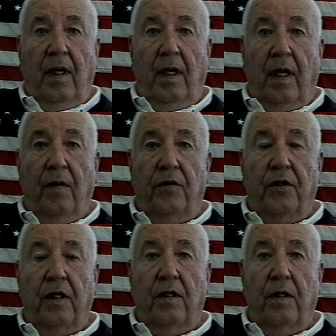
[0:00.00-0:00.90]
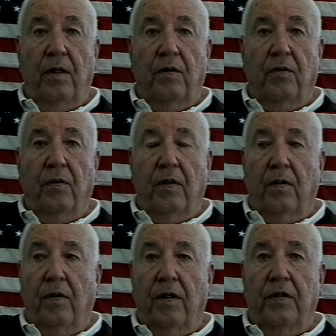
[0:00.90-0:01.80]
And I was 18 years old,
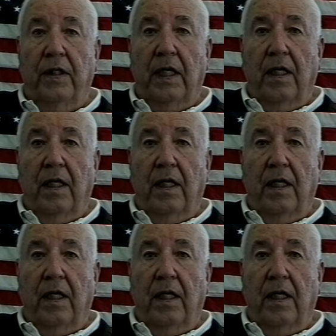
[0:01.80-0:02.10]
of course.